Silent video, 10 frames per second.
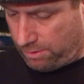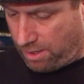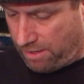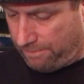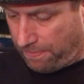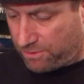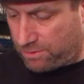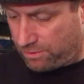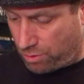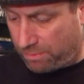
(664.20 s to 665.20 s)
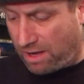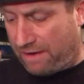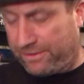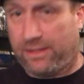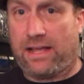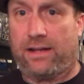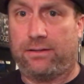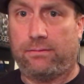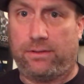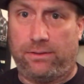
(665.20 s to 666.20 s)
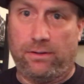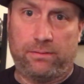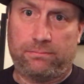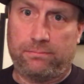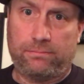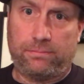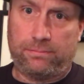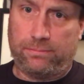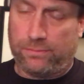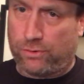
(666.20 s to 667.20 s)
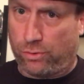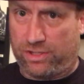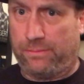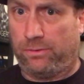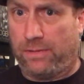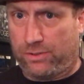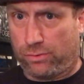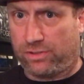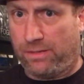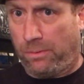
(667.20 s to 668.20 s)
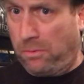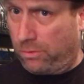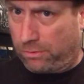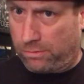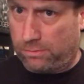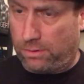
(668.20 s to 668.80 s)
So I'm confident that the my turntable motor,